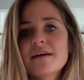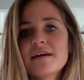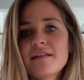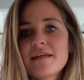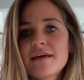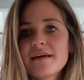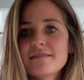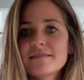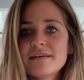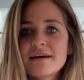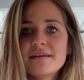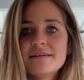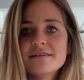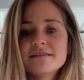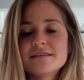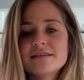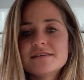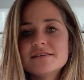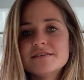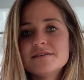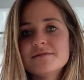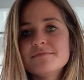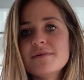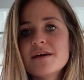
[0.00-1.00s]
get like lettuce
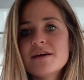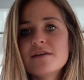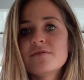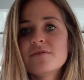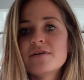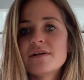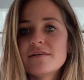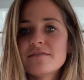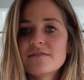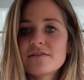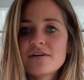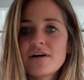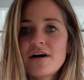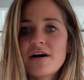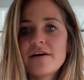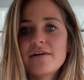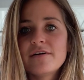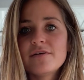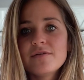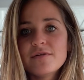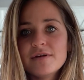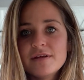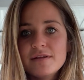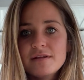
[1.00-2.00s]
and tomato and
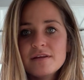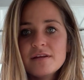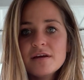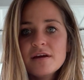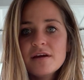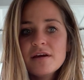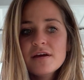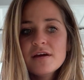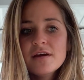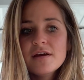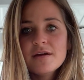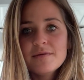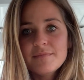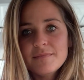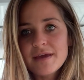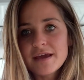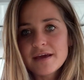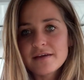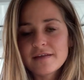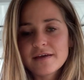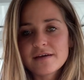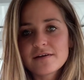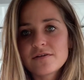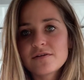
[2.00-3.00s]
avocado and
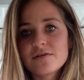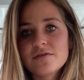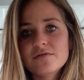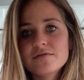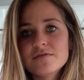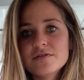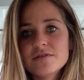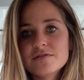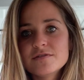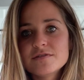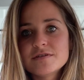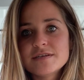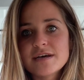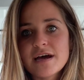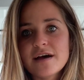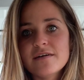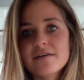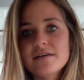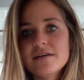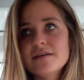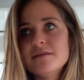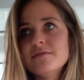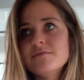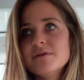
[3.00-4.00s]
make like our own little
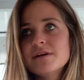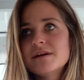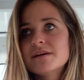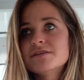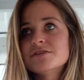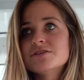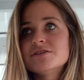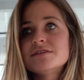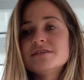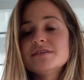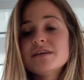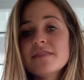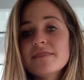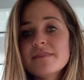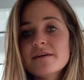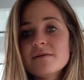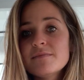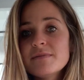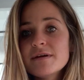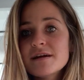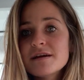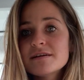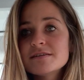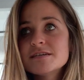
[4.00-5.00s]
salad, and we can just sit there
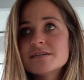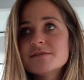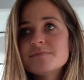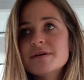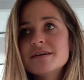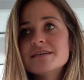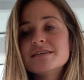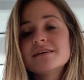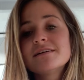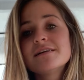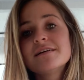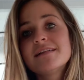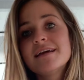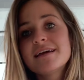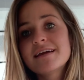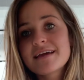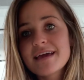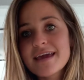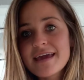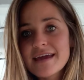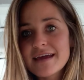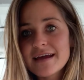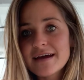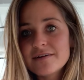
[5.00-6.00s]
because it's basically like a
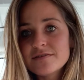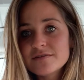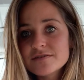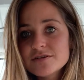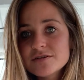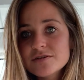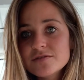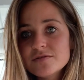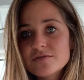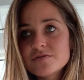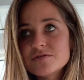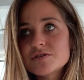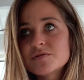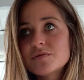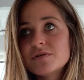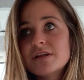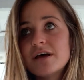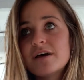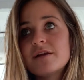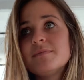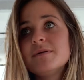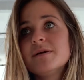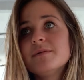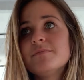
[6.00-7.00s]
hangout too. So a
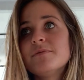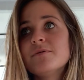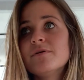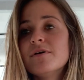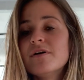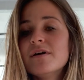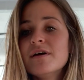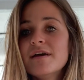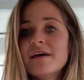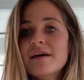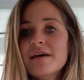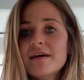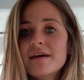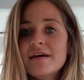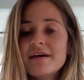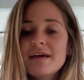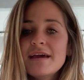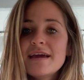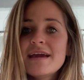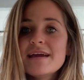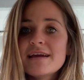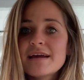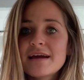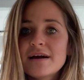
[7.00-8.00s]
lot of people
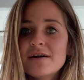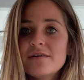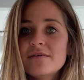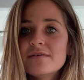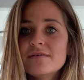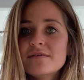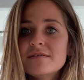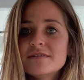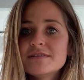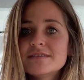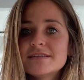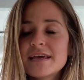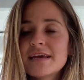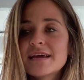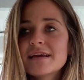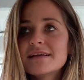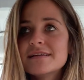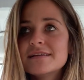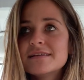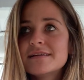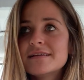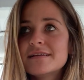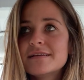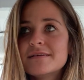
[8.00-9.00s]
hang out. It's like
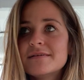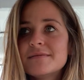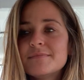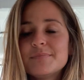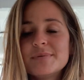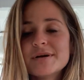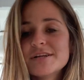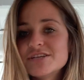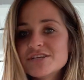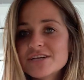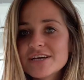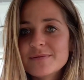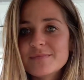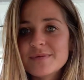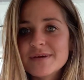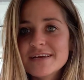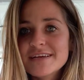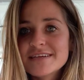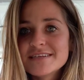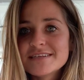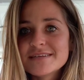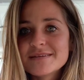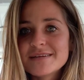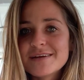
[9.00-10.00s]
a bunch of
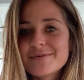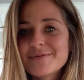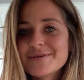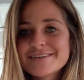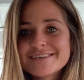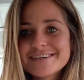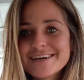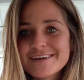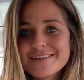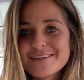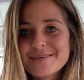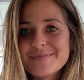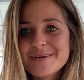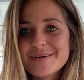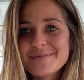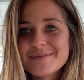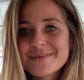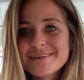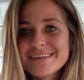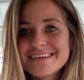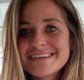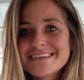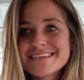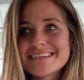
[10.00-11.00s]
hippies, a bunch of healthy
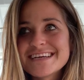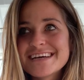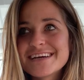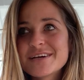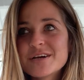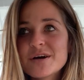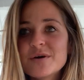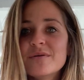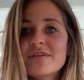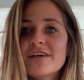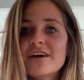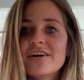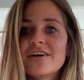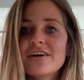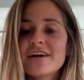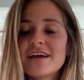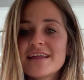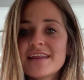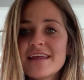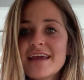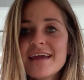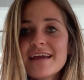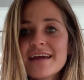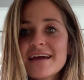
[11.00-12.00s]
people that just like go there
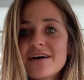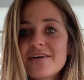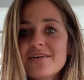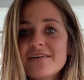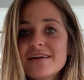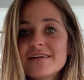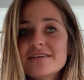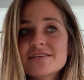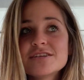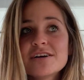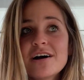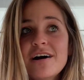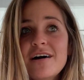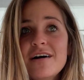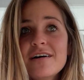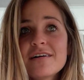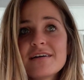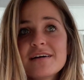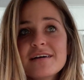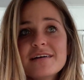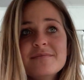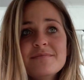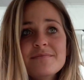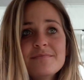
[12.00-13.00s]
and hang out and
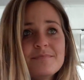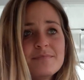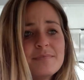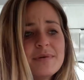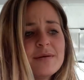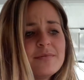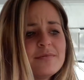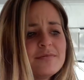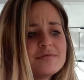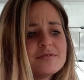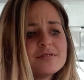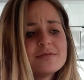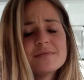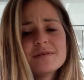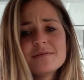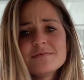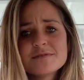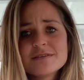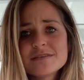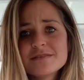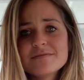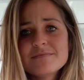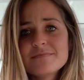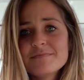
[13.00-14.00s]
talk, and
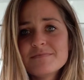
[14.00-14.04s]
sometimes